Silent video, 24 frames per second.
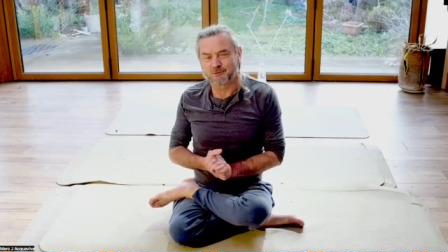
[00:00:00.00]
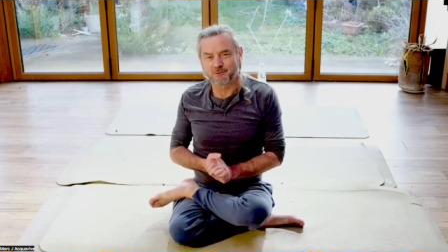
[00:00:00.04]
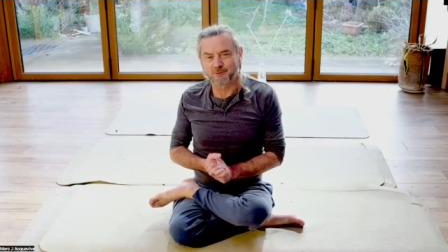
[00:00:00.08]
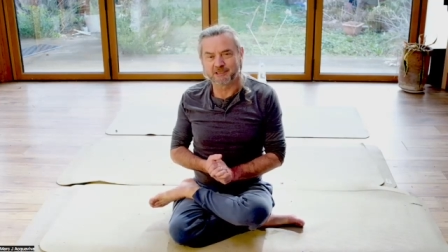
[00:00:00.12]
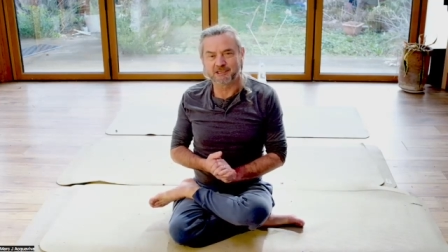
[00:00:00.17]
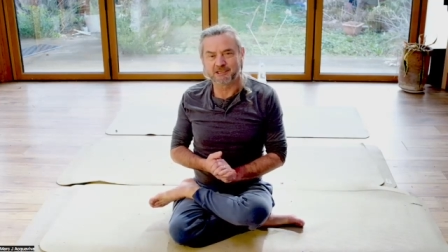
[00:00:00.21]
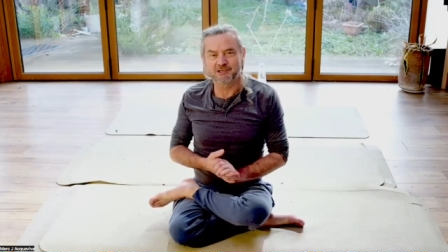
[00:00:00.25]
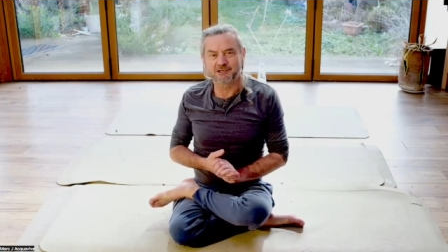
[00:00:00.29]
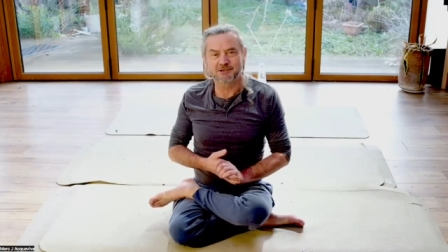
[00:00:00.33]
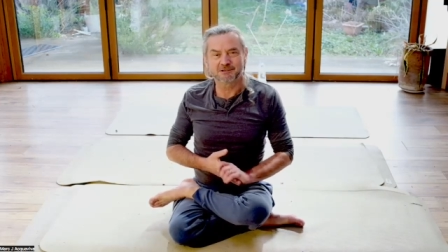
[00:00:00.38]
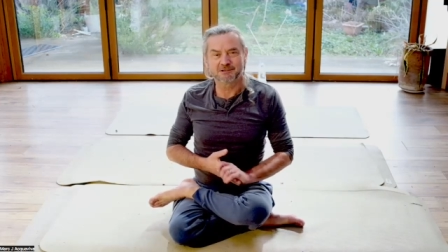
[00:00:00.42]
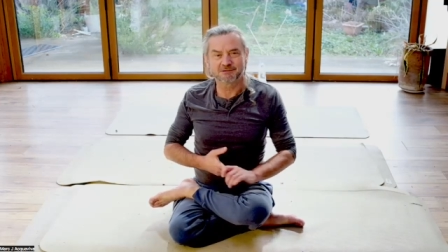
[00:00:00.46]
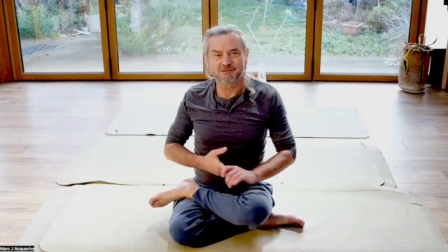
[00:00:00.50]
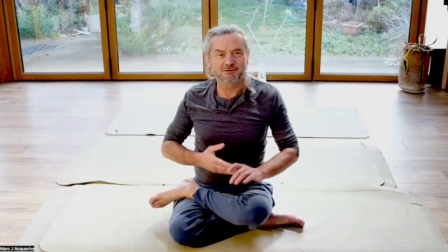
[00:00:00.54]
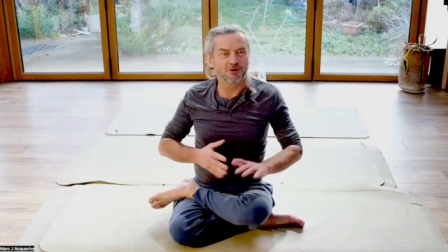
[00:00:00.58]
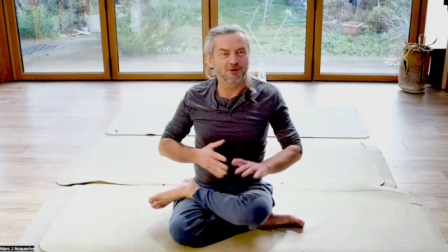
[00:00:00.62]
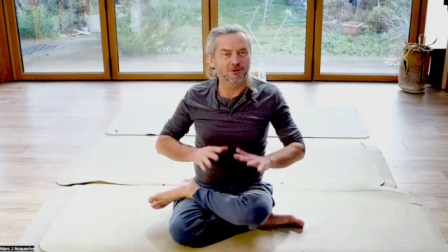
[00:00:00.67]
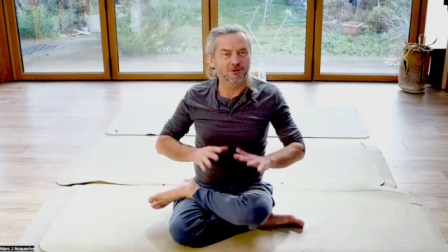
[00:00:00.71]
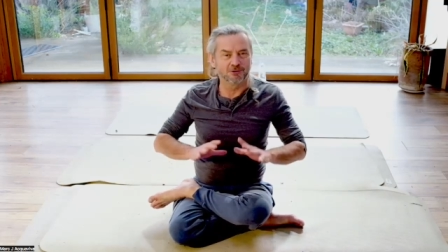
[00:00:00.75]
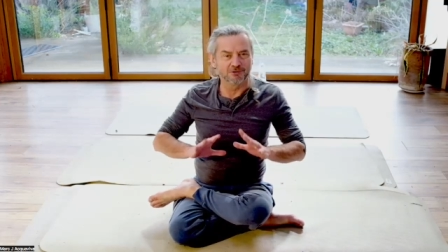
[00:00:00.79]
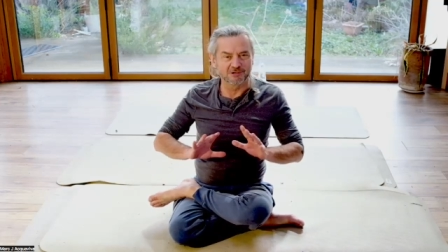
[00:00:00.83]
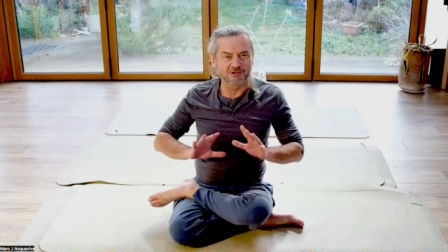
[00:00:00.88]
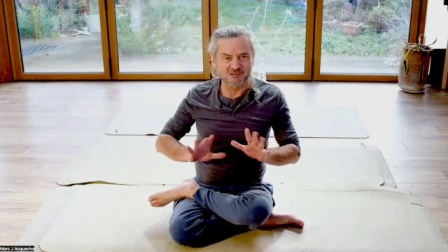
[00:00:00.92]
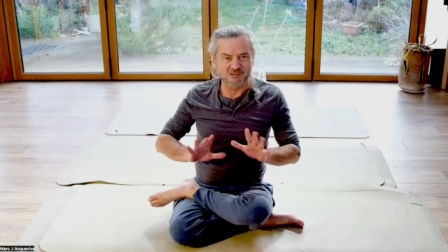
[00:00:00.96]
week
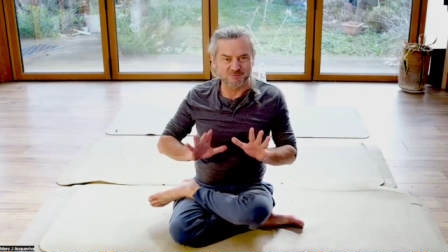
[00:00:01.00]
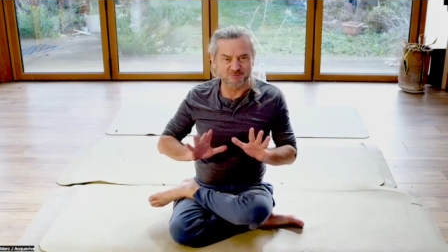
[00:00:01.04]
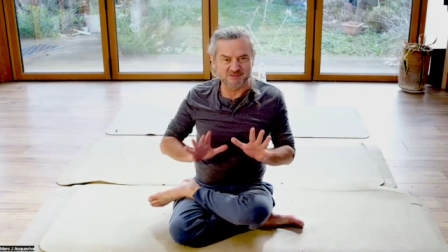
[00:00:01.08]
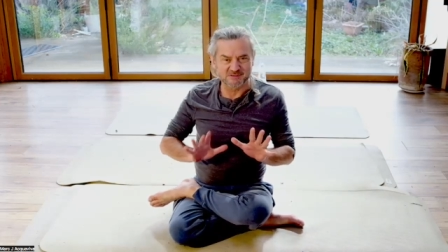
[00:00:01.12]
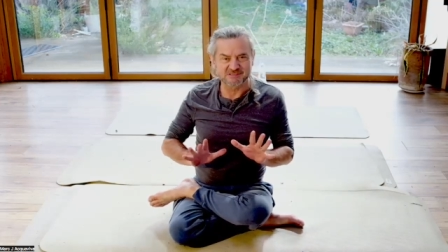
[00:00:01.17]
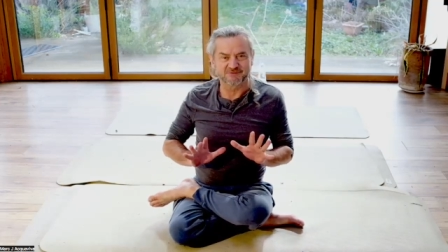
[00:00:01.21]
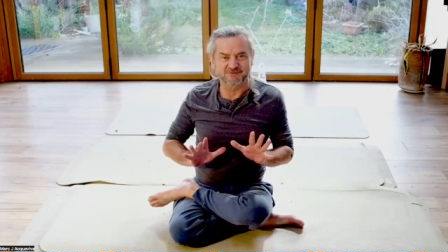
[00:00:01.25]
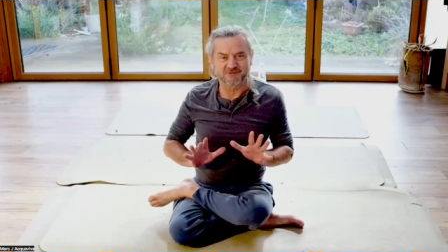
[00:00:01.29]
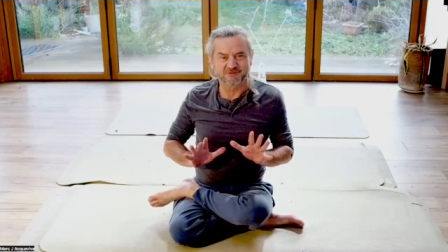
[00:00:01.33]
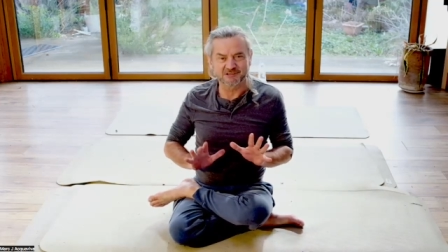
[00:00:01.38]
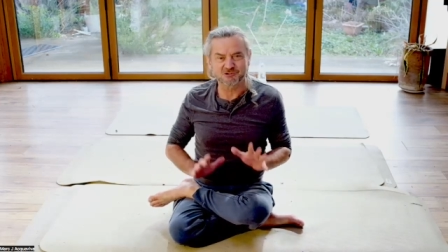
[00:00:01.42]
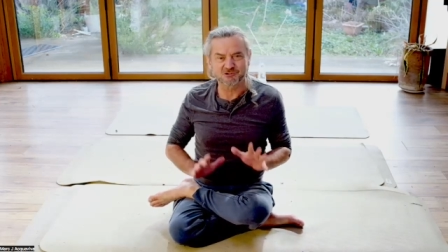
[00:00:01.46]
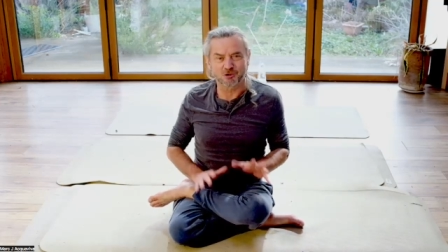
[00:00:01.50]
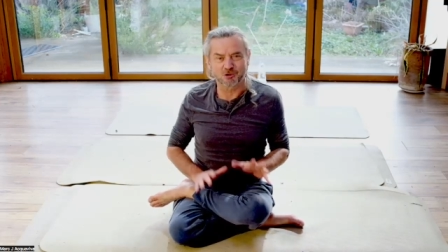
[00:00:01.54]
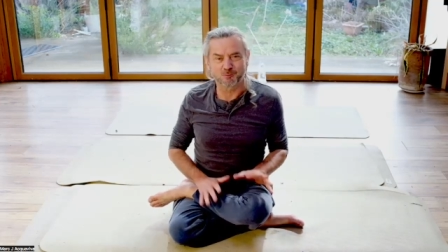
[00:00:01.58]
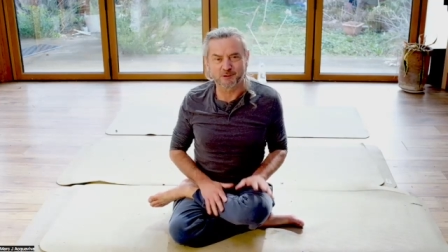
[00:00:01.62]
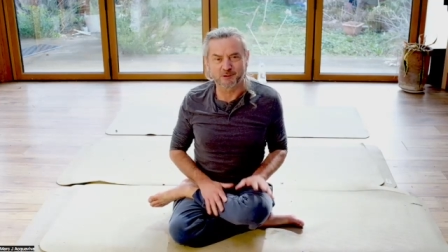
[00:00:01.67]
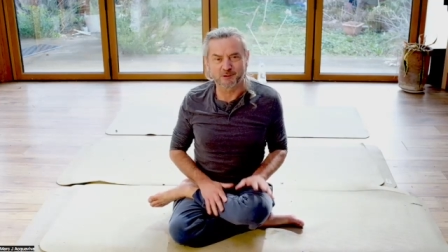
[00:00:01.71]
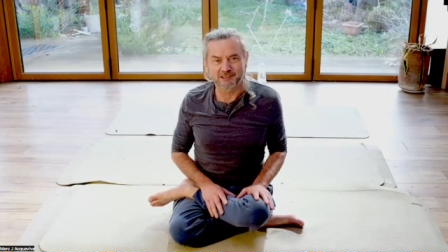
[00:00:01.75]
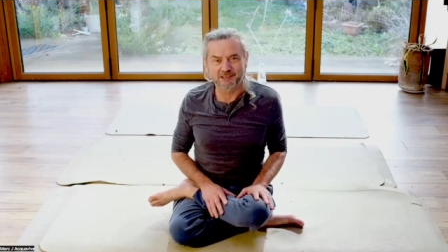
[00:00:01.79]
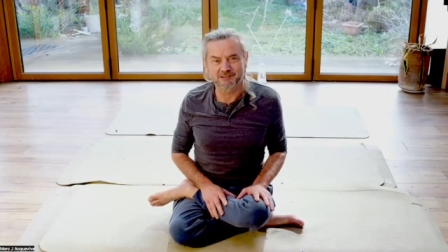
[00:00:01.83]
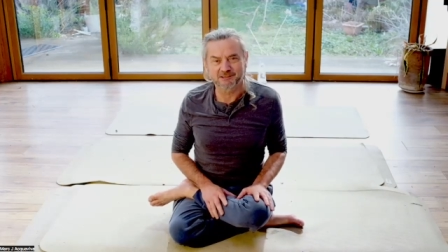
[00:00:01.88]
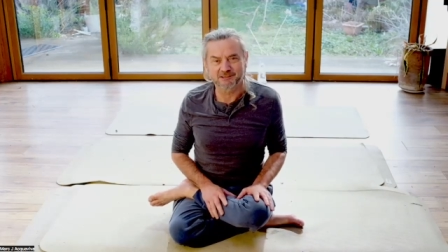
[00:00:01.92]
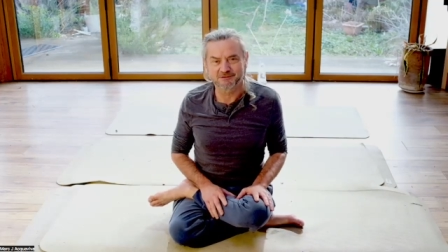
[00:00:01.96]
on a specific
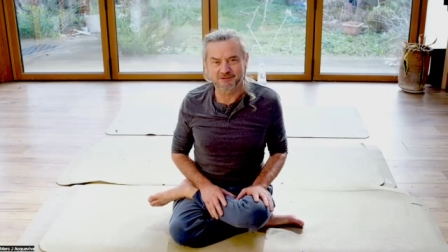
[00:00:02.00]
topic.